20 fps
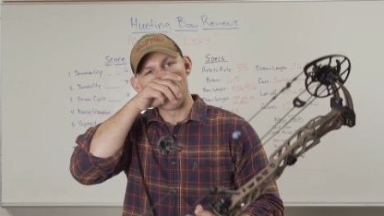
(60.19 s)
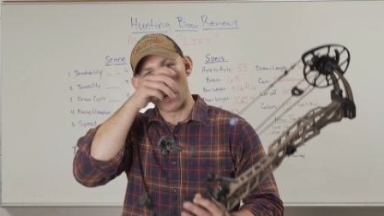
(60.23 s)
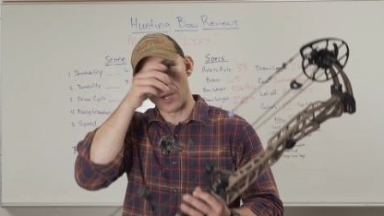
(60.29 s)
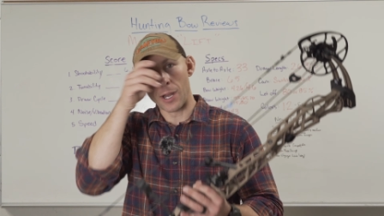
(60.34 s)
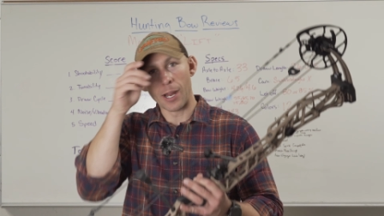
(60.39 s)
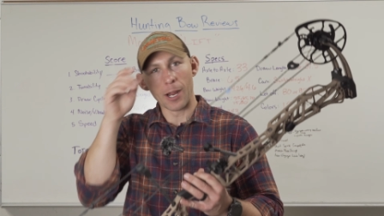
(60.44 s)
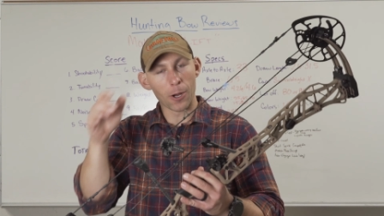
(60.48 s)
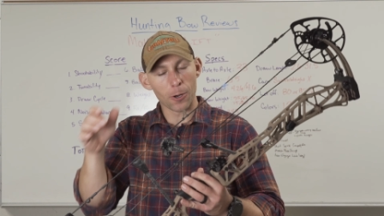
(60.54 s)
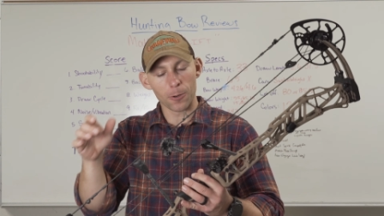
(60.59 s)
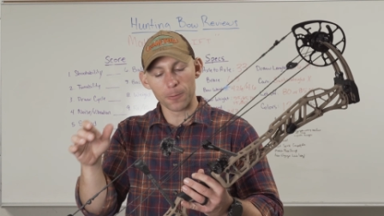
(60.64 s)
are
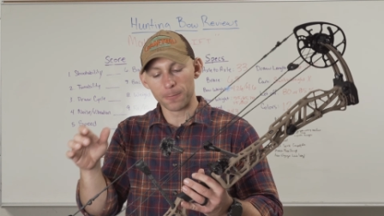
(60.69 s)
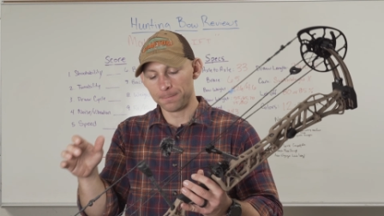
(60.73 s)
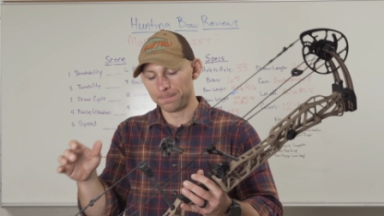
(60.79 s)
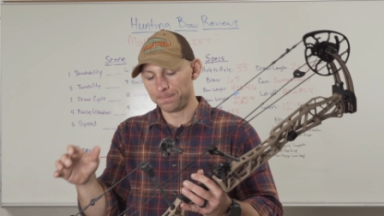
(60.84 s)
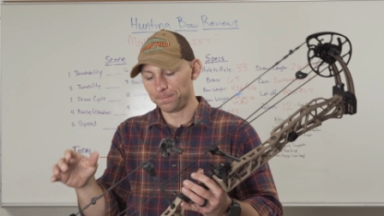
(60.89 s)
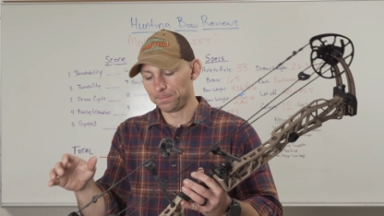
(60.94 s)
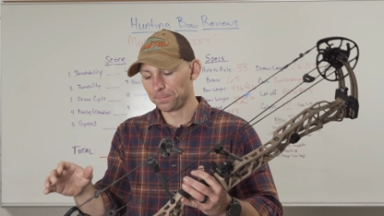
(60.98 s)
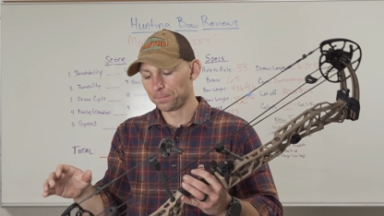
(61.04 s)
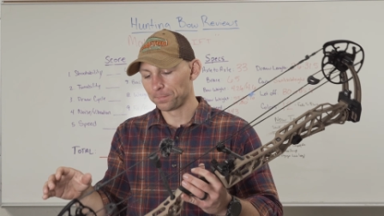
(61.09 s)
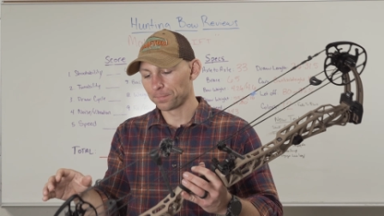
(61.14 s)
out.
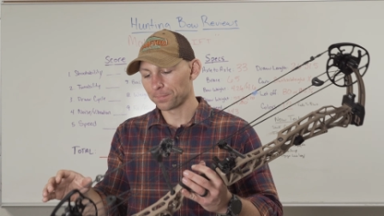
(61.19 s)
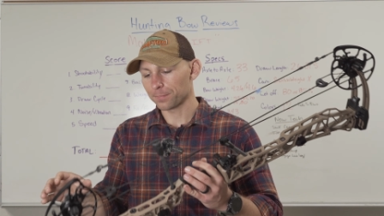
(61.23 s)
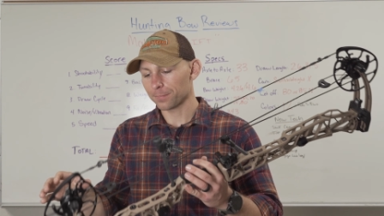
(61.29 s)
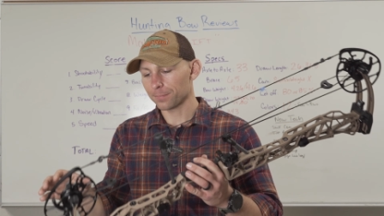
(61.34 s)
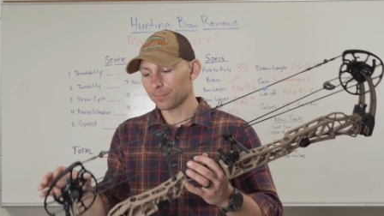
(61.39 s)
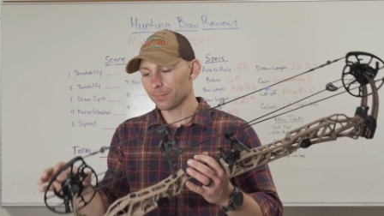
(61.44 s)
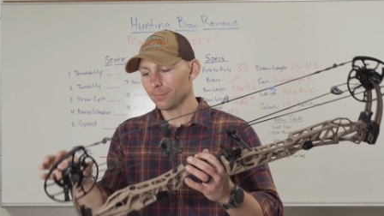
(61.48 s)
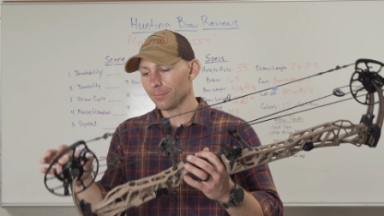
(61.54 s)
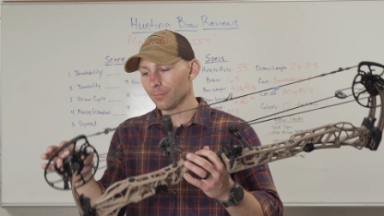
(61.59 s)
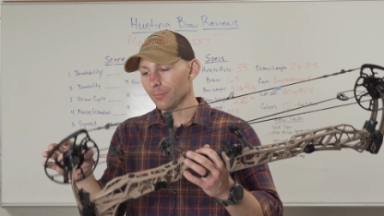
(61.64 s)

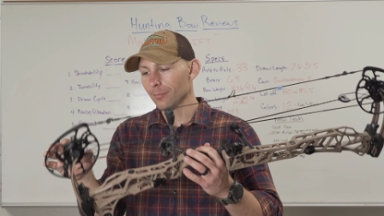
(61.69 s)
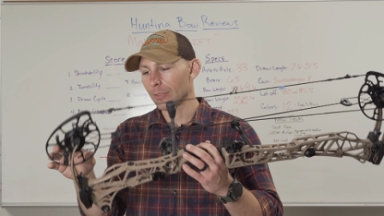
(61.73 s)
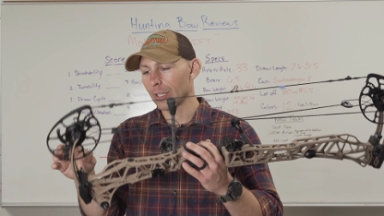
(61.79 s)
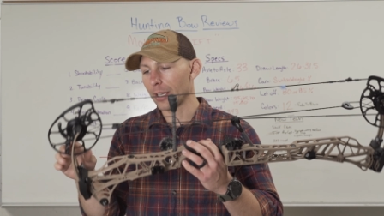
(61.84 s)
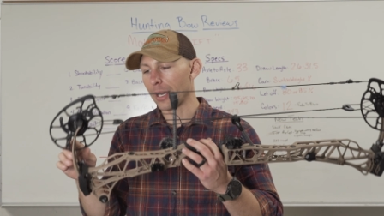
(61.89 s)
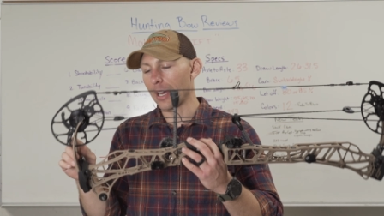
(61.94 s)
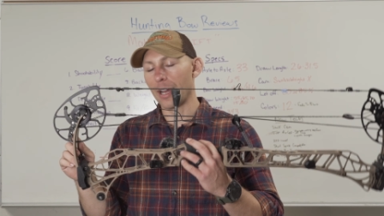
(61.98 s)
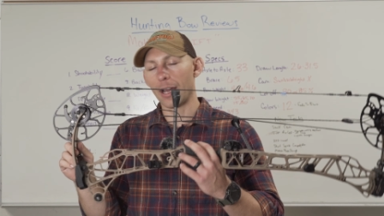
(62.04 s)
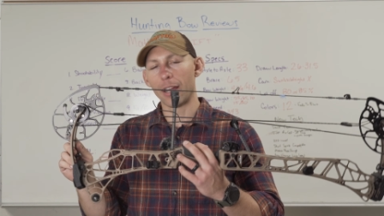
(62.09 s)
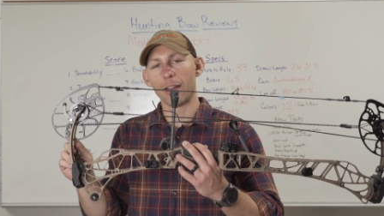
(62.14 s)

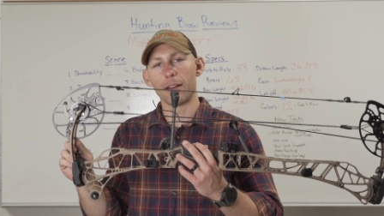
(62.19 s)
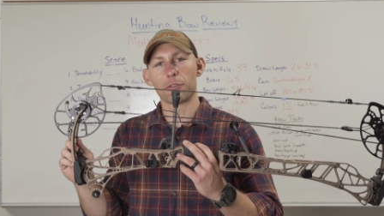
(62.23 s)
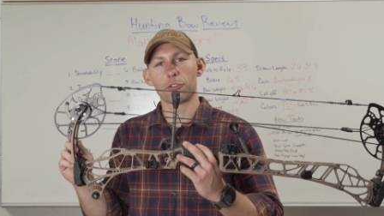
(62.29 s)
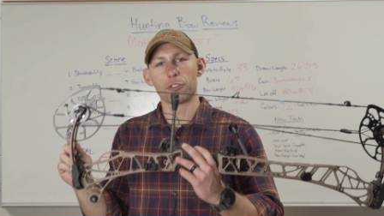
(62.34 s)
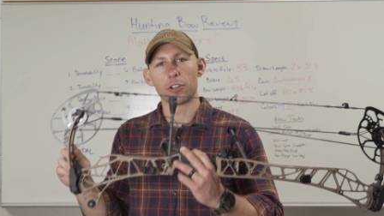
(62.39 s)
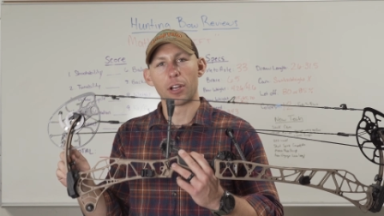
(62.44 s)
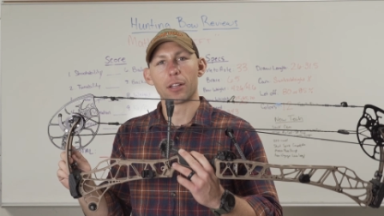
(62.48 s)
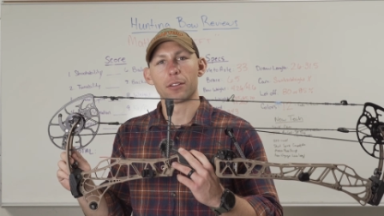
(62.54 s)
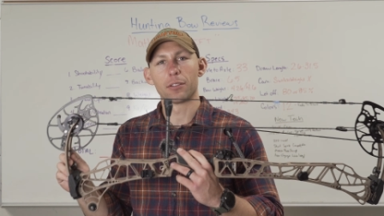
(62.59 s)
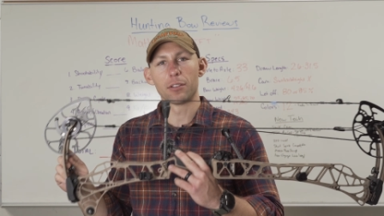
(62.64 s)
I have
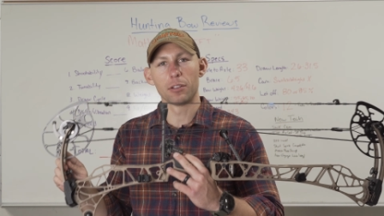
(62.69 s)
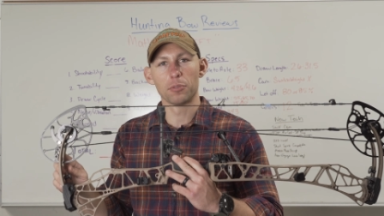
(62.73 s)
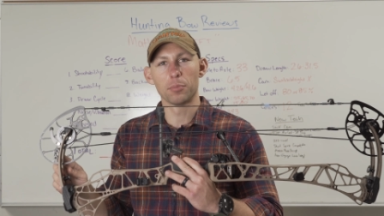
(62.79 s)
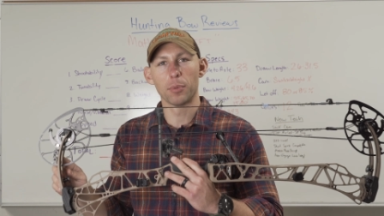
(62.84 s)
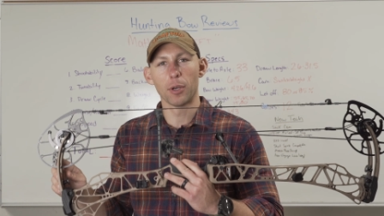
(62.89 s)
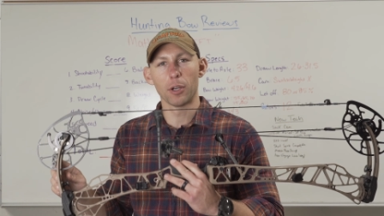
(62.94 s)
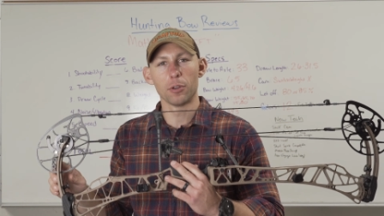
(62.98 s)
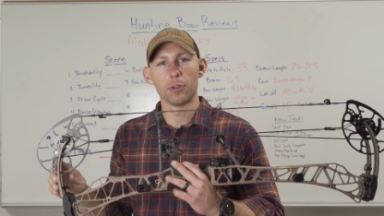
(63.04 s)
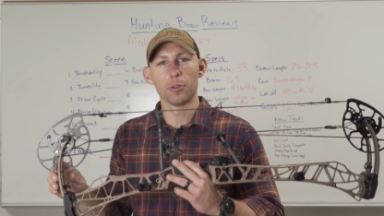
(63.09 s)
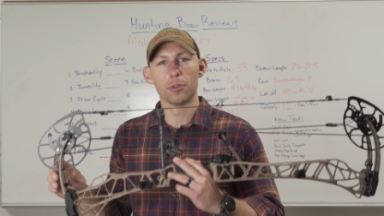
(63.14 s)
shot these
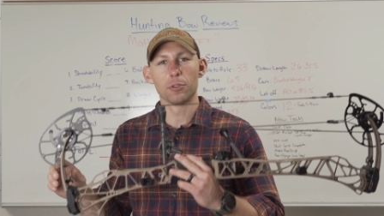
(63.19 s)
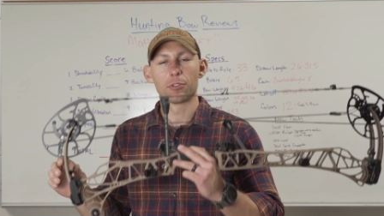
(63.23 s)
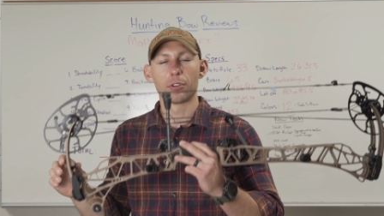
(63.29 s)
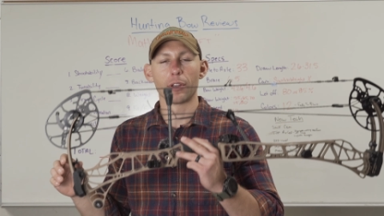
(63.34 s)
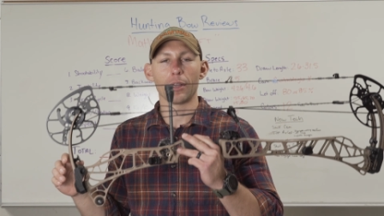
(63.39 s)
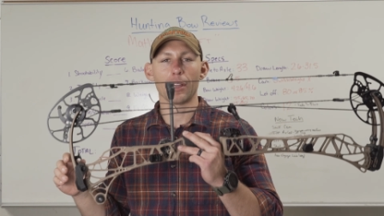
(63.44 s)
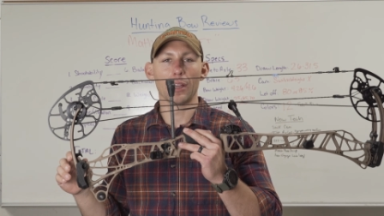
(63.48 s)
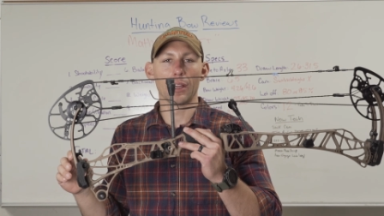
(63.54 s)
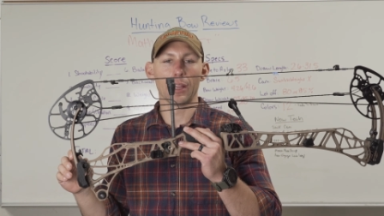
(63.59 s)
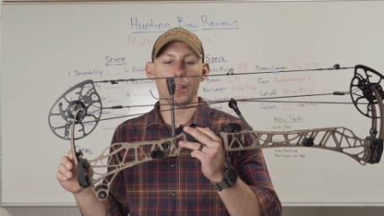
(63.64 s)
bows,
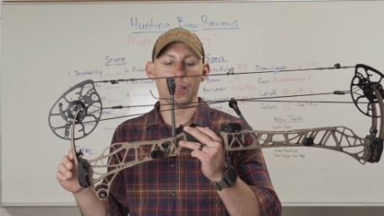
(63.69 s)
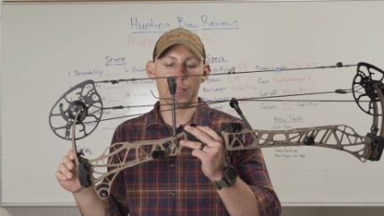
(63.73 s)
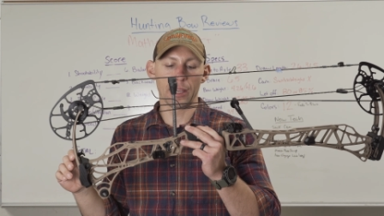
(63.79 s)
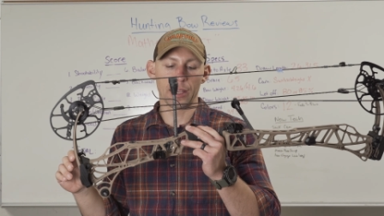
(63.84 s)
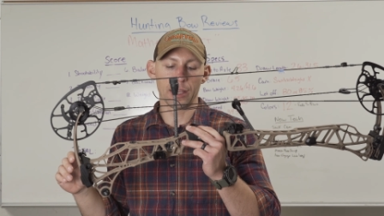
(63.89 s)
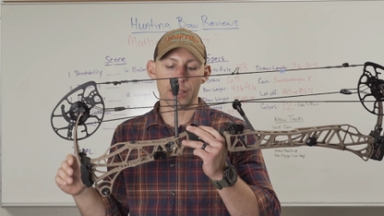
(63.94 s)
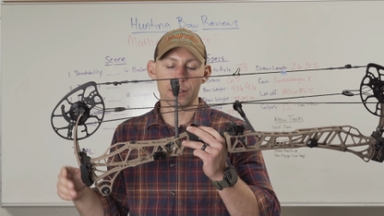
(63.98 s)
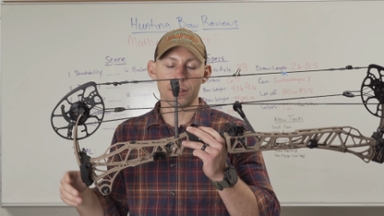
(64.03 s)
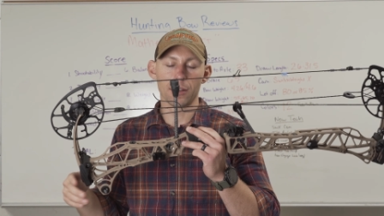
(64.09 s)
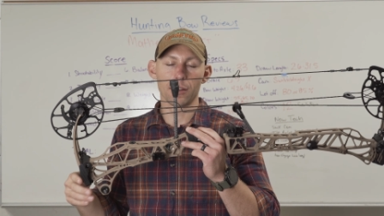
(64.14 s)

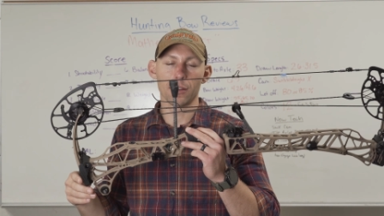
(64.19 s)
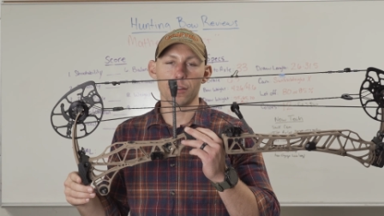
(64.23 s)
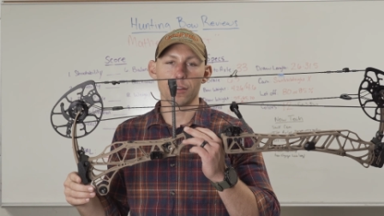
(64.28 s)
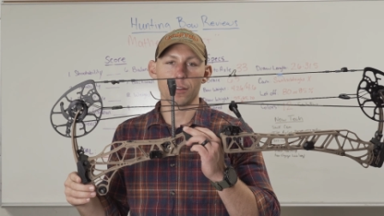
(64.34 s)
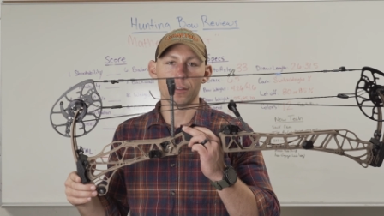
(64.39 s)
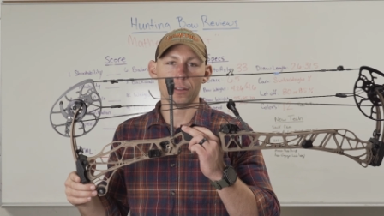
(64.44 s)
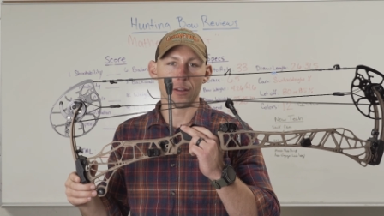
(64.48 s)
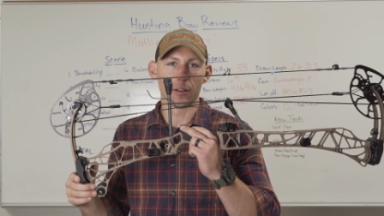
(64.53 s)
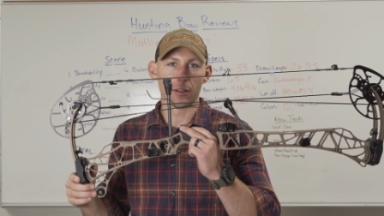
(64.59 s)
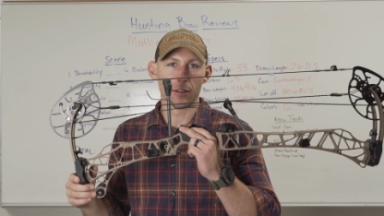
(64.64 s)
and
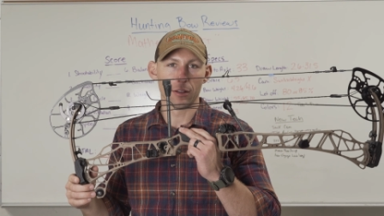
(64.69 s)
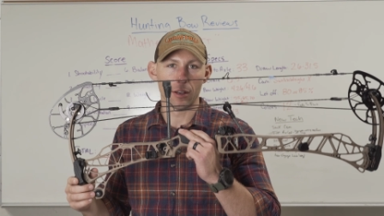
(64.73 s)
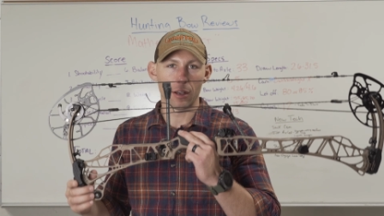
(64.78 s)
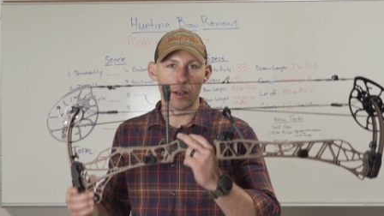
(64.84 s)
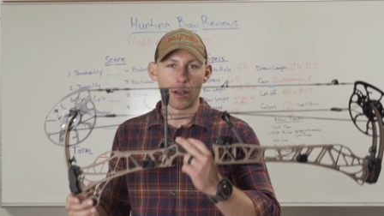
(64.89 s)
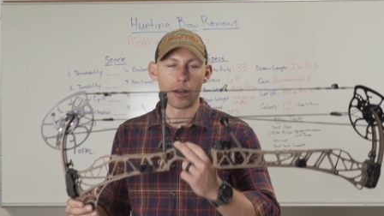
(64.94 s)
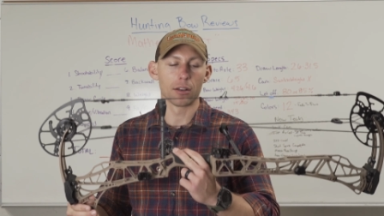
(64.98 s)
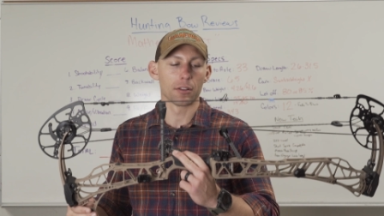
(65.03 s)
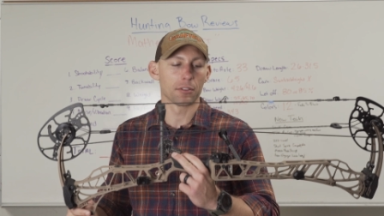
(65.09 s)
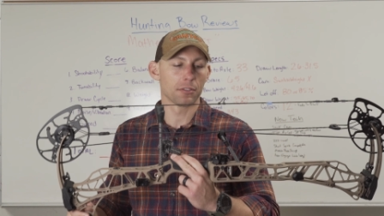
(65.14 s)

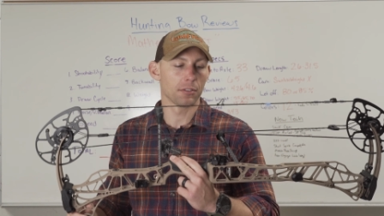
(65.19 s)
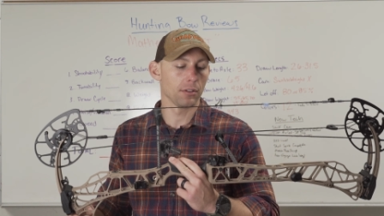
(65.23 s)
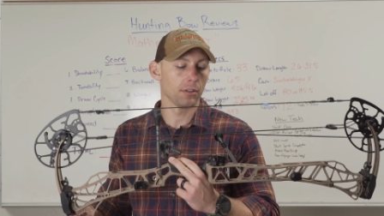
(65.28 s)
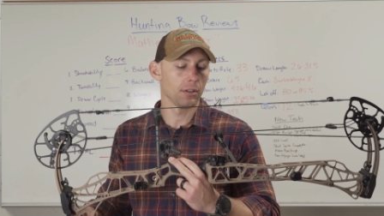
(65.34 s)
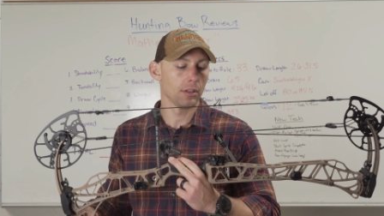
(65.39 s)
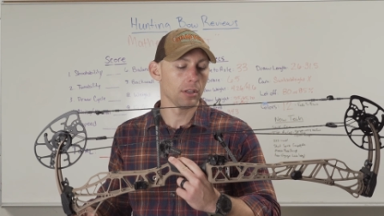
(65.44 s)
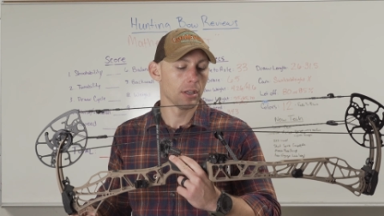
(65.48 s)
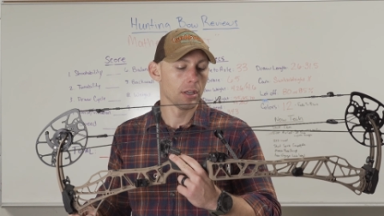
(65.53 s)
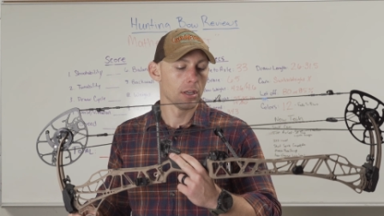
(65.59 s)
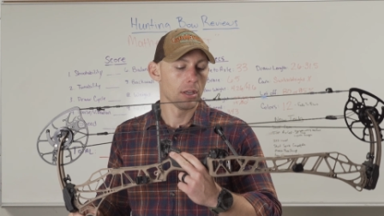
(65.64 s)

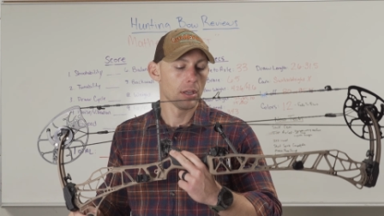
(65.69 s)
honestly,